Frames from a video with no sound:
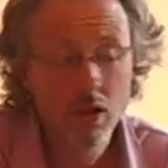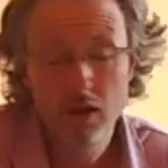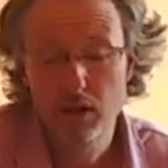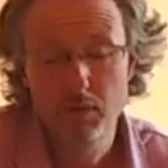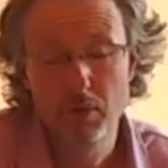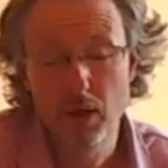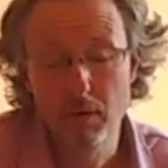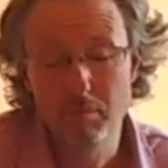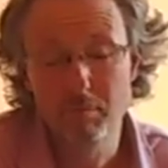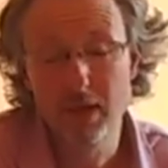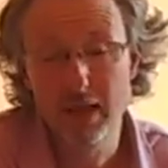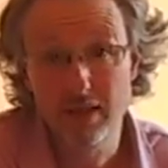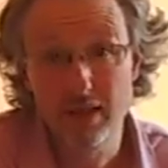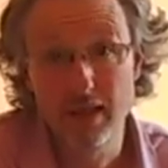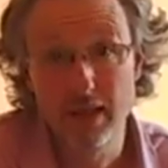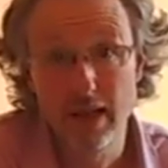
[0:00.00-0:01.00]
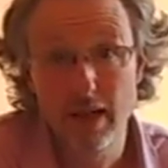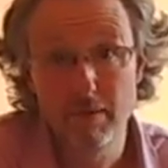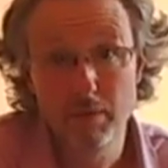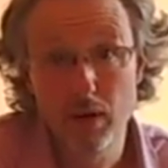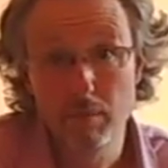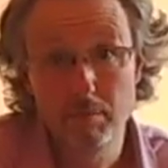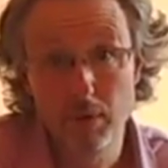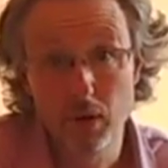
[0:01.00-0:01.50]
To put it bluntly, I'm
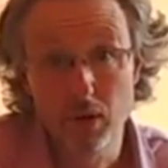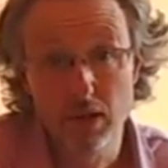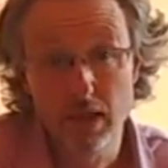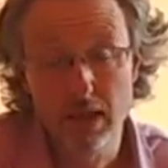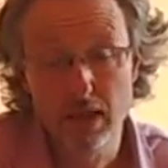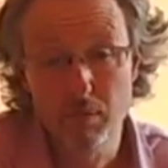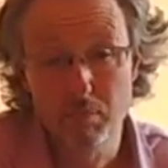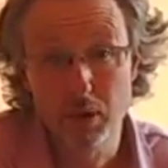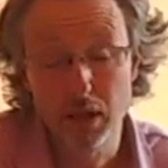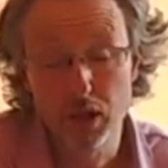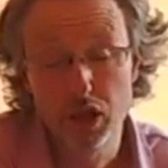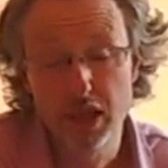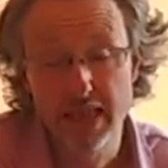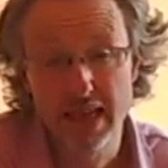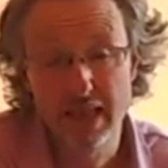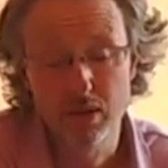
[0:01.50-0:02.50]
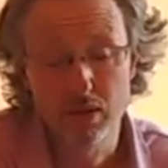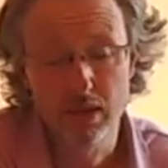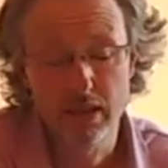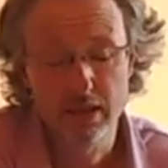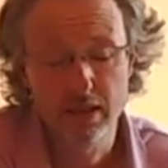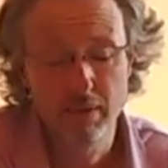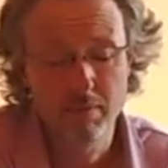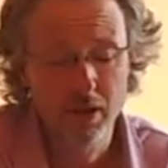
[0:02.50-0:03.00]
not built like a brick shithouse,
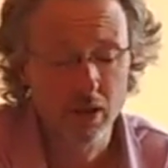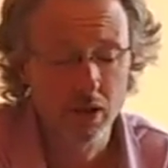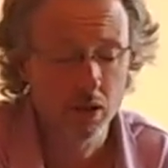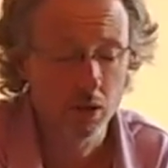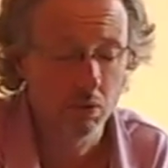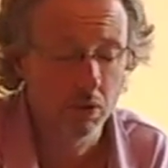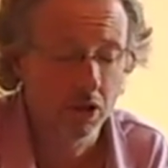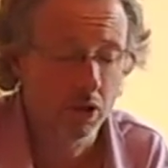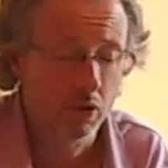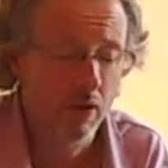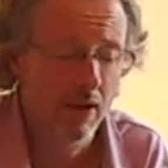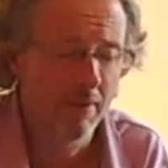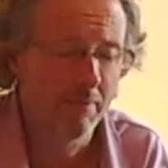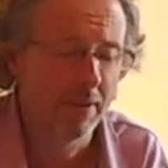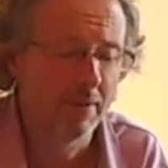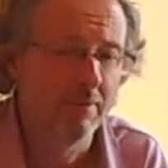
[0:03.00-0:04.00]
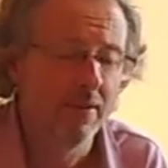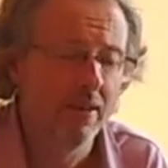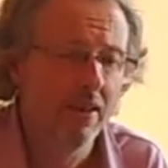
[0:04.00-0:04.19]
as the Americans would describe it.